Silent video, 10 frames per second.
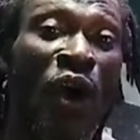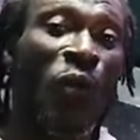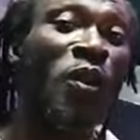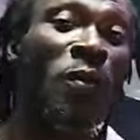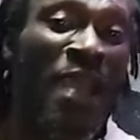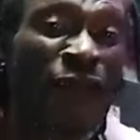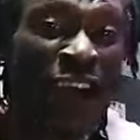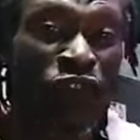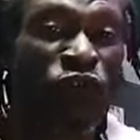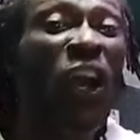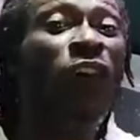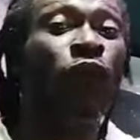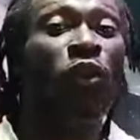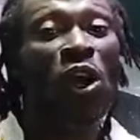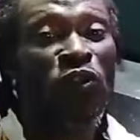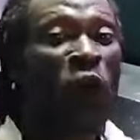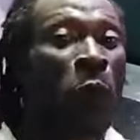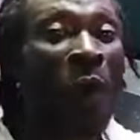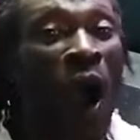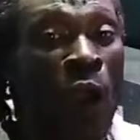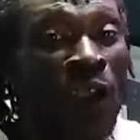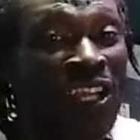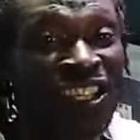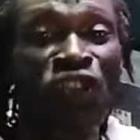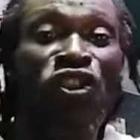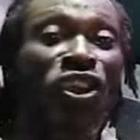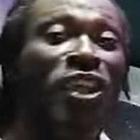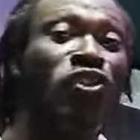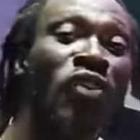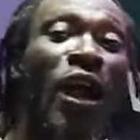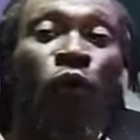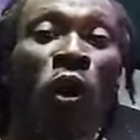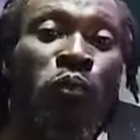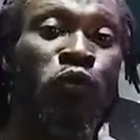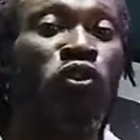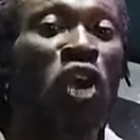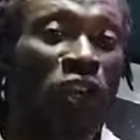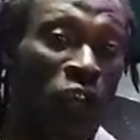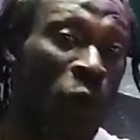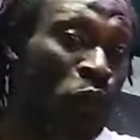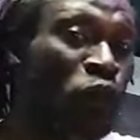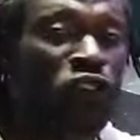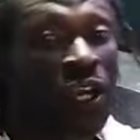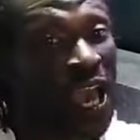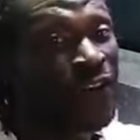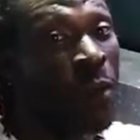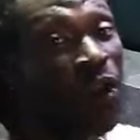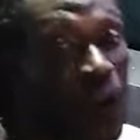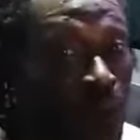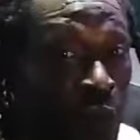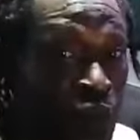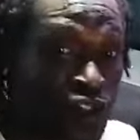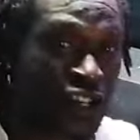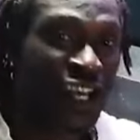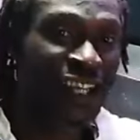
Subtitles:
We don't ever travel. So, part of the thing say it's a trial. We don't push. We don't push. Everybody don't push.